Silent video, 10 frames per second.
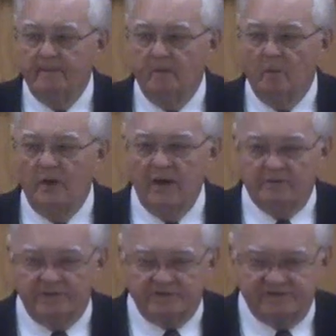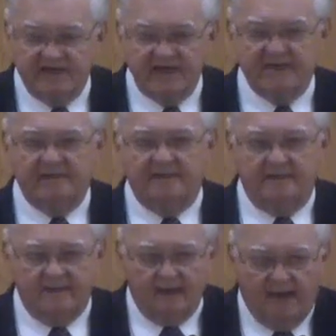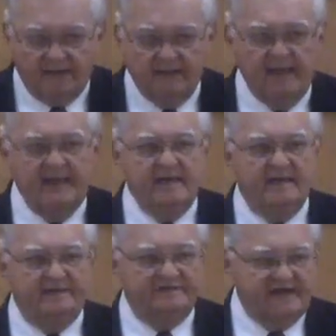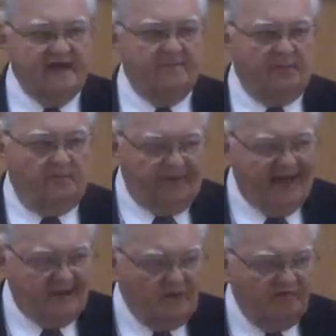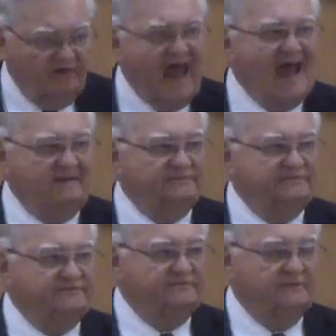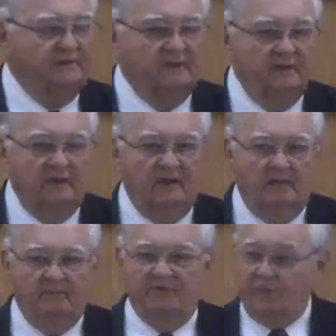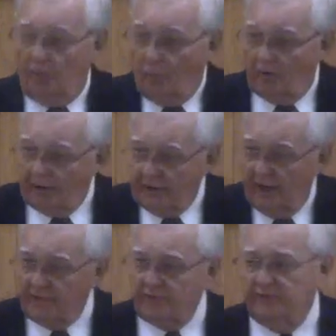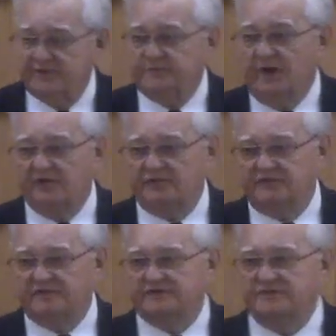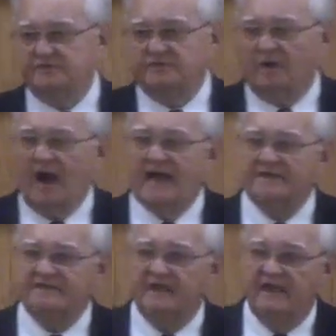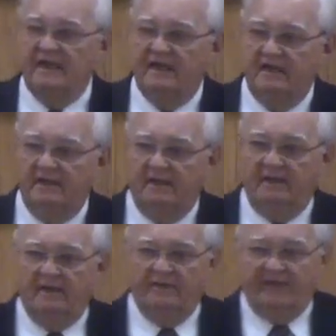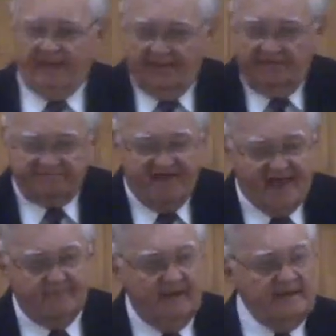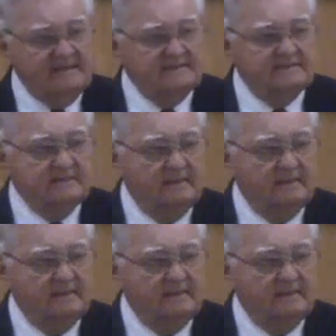we are to set a godly example, pattern of life before one another as brothers and sisters in Christ, then in the families,